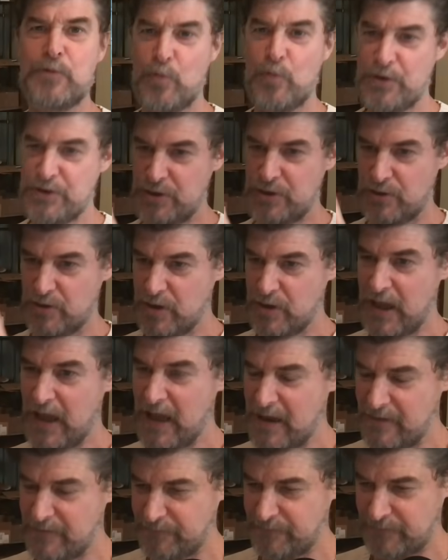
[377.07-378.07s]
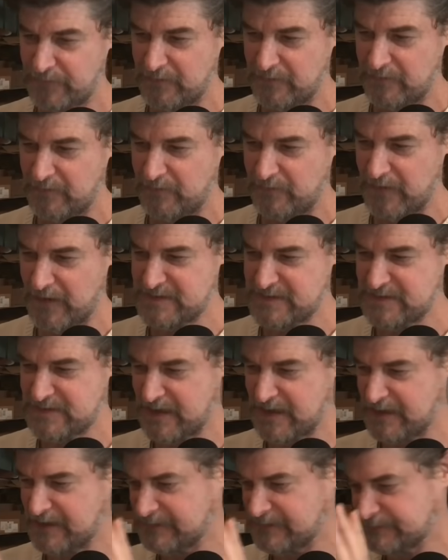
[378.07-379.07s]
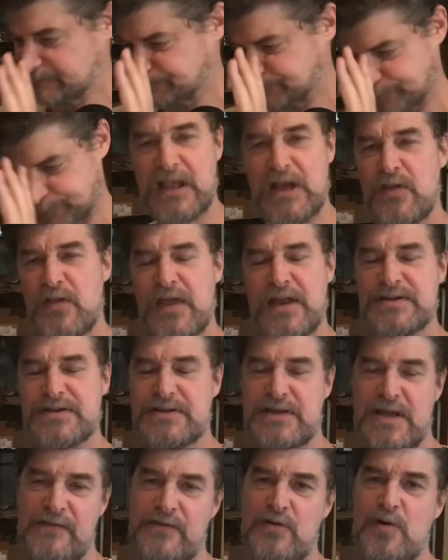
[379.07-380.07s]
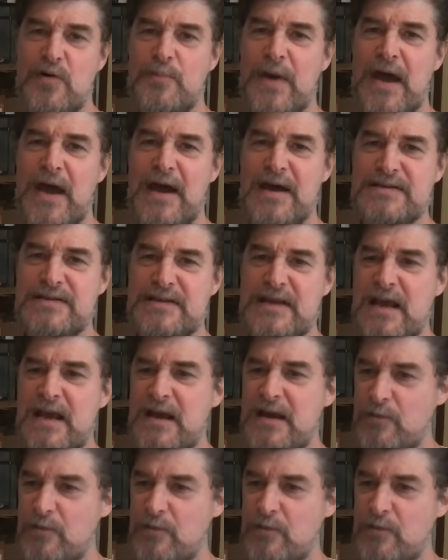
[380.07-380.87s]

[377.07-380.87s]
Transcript: When you're left, they say, they just give you a pass.